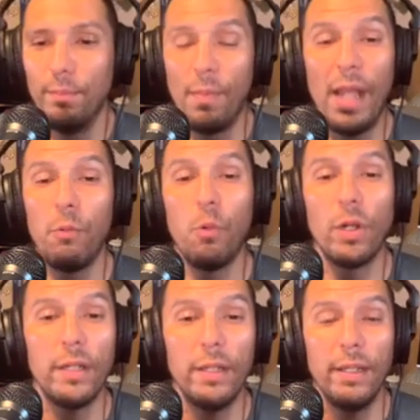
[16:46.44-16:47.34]
my
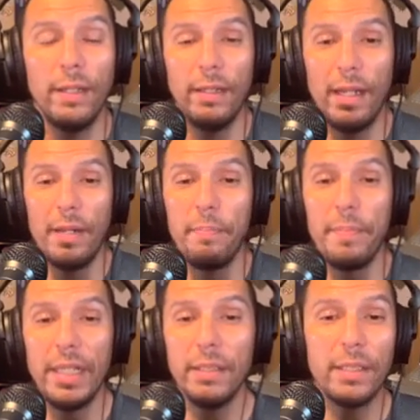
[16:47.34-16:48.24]
word that it
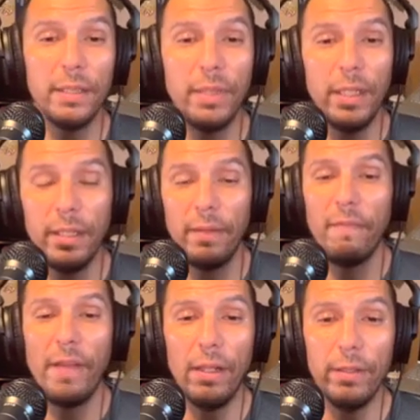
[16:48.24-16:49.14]
means something and
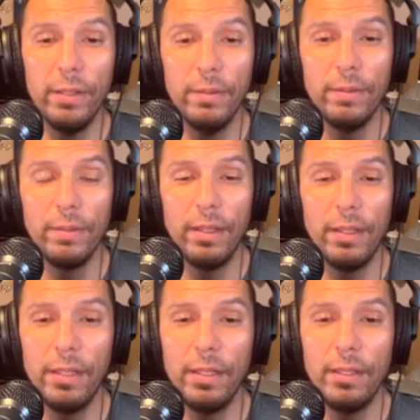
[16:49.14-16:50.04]
value
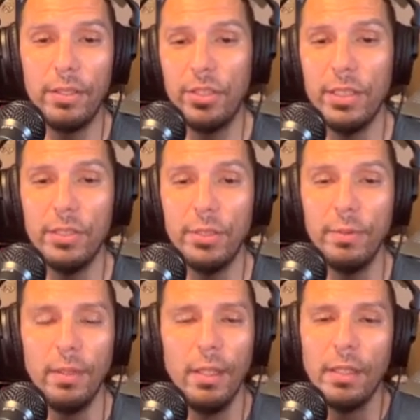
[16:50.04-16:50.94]
than just
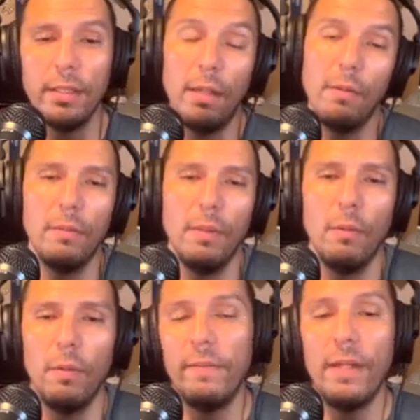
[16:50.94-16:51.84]
to, because
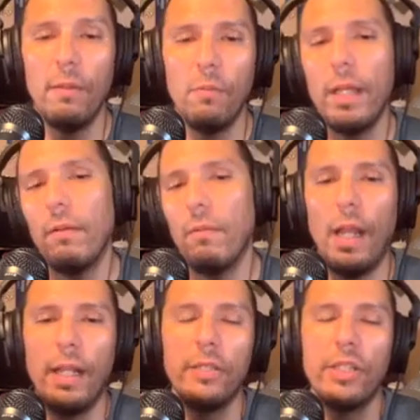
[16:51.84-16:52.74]
if not, why,
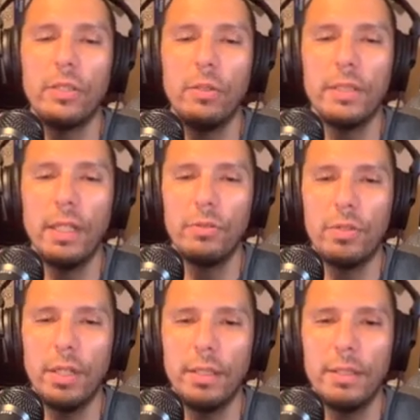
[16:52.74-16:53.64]
I could just go sell
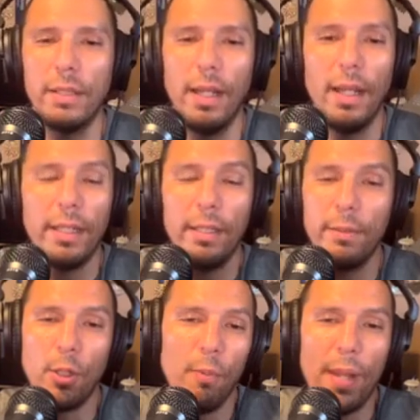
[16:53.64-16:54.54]
drugs. I
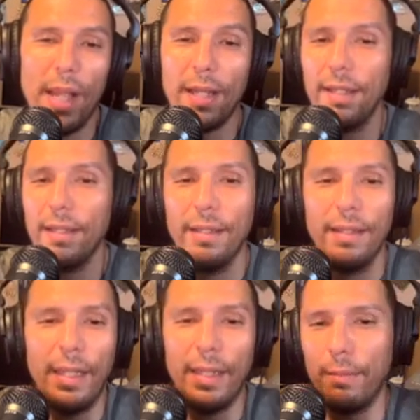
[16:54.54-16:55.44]
could go back,
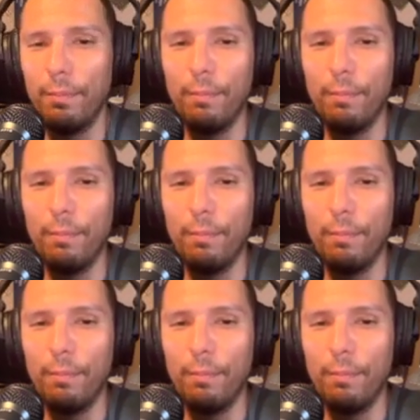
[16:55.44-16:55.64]
like